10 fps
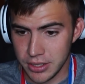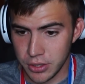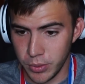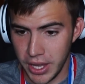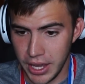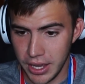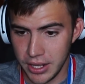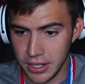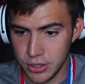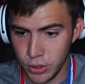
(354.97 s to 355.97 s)
So we
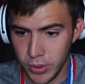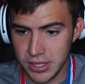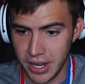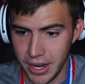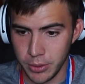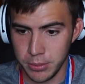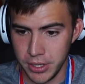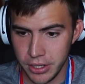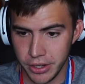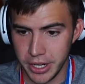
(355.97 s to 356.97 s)
had a two-way tie with
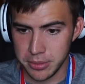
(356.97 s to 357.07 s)
me and